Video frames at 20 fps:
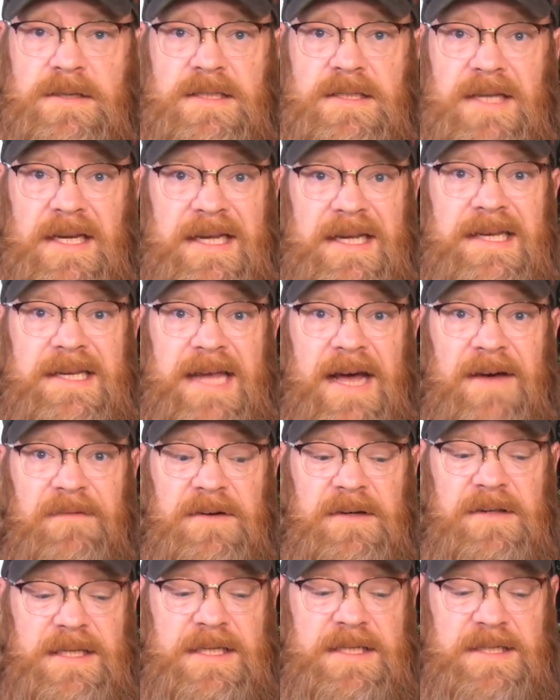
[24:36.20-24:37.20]
And she said, he
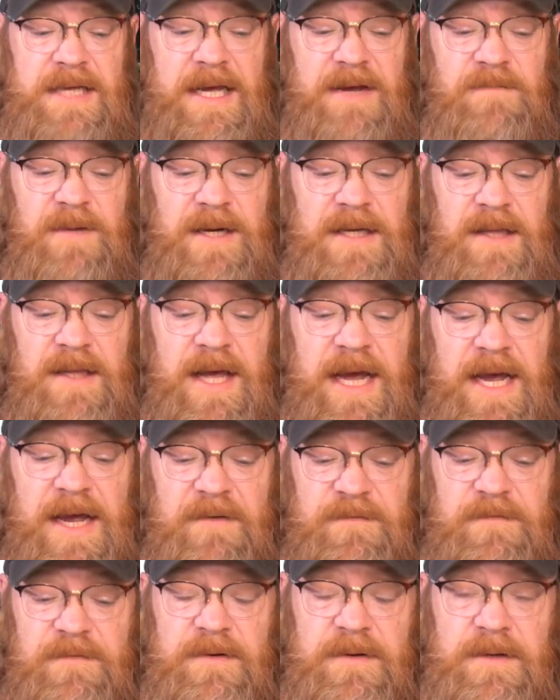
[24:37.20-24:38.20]
definitely saved my
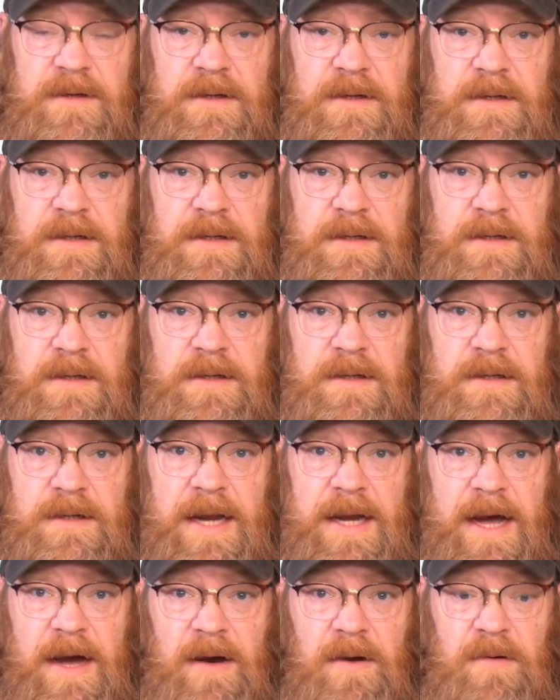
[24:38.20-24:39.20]
life.
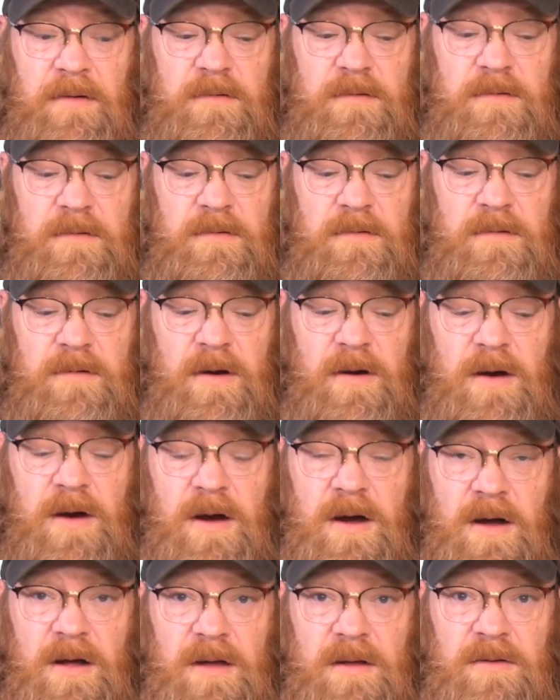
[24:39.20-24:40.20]
Now,
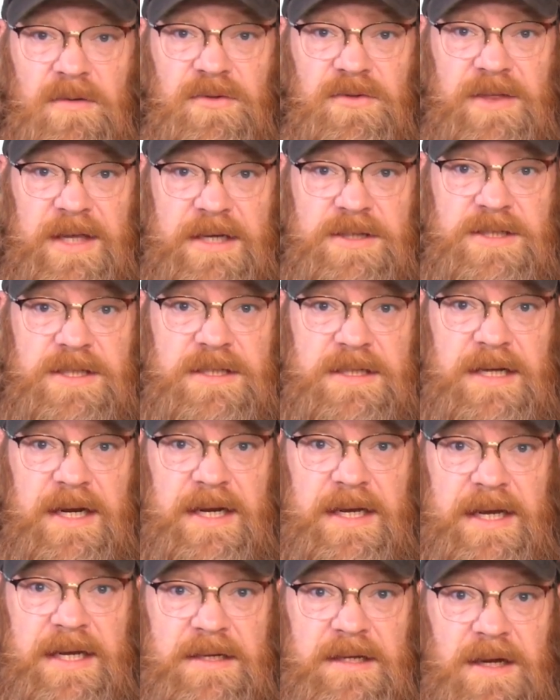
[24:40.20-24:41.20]
Hall thinks she's
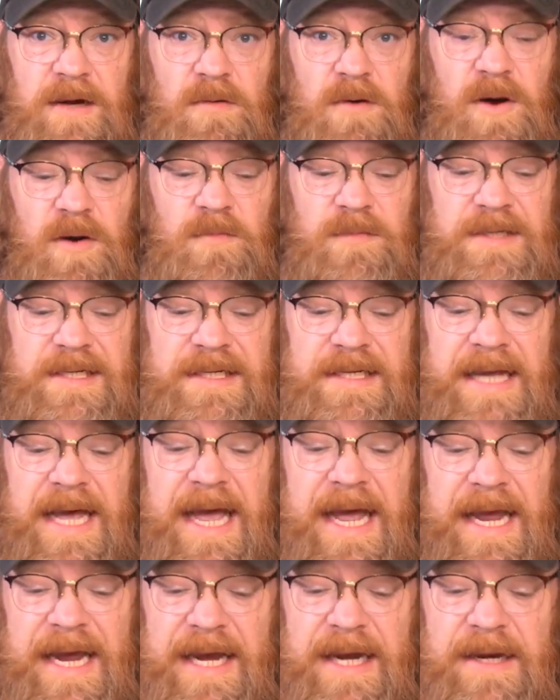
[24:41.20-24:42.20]
going to get to go home
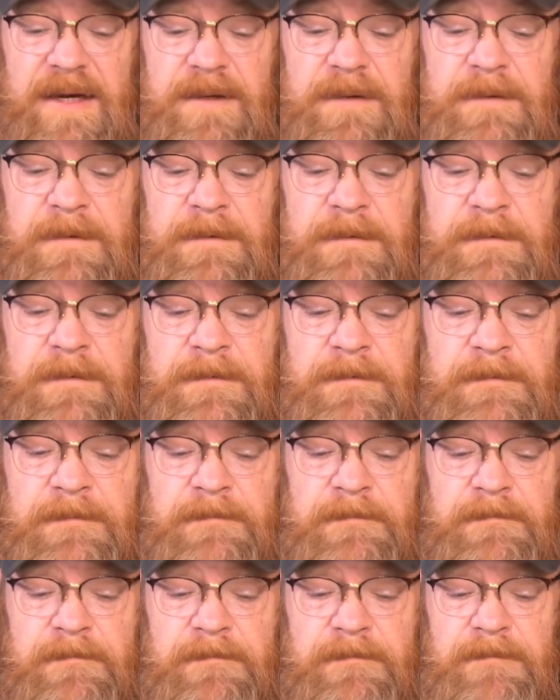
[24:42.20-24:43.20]
today.
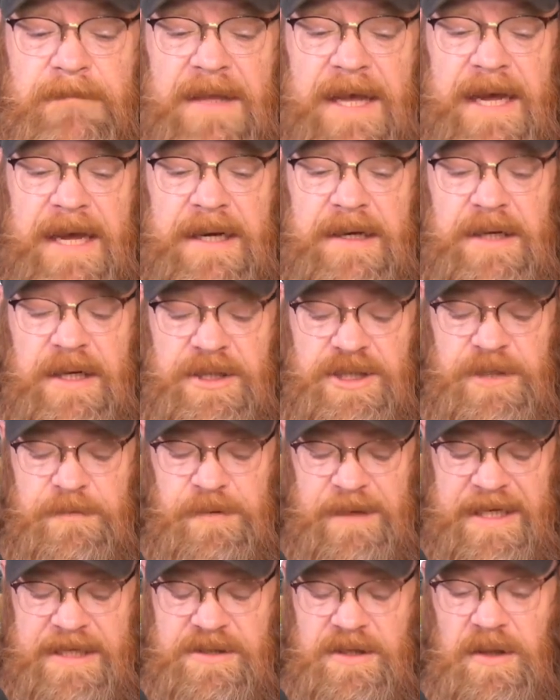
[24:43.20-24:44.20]
And uh, she
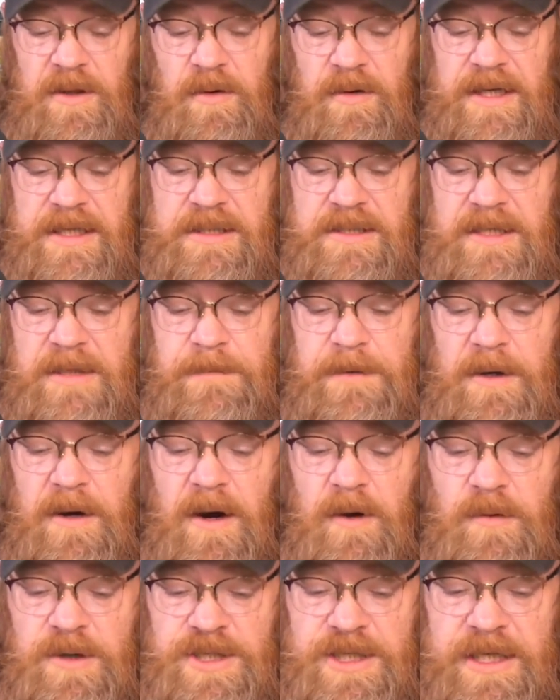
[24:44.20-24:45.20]
plans on learning
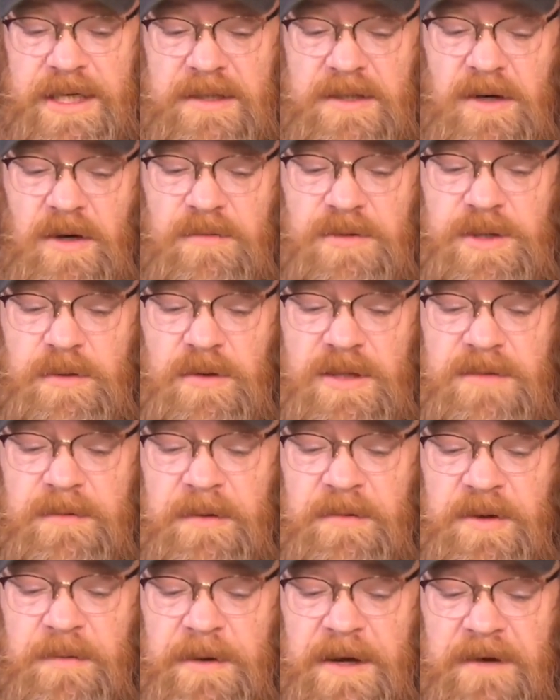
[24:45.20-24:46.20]
CPR when she gets home. She wants to
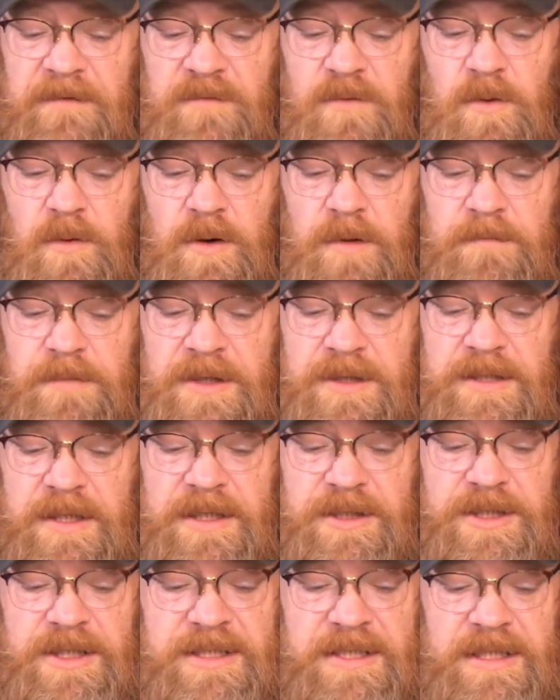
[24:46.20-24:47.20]
be able to pay it forward. But
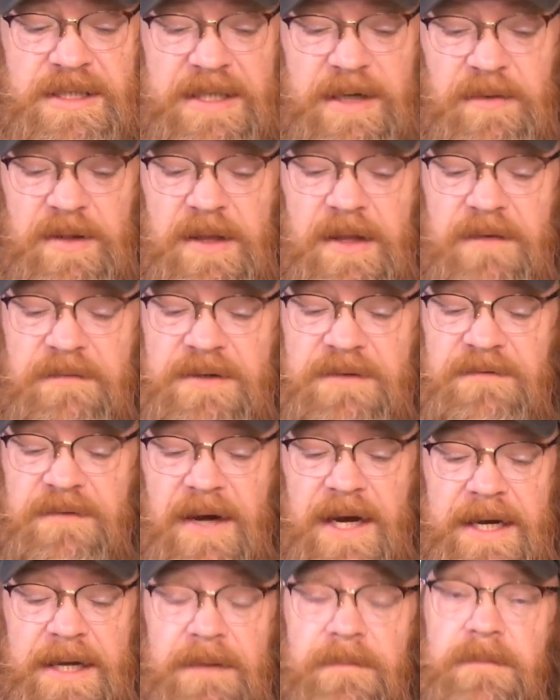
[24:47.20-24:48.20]
uh, she says, I would love to
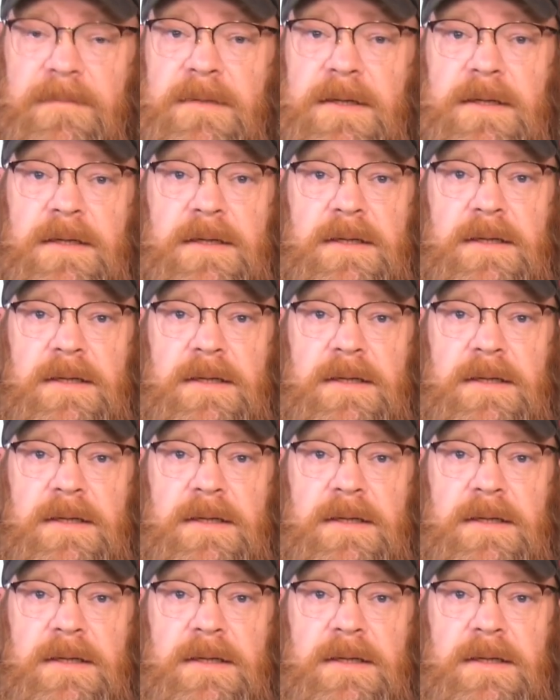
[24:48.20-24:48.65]
find him.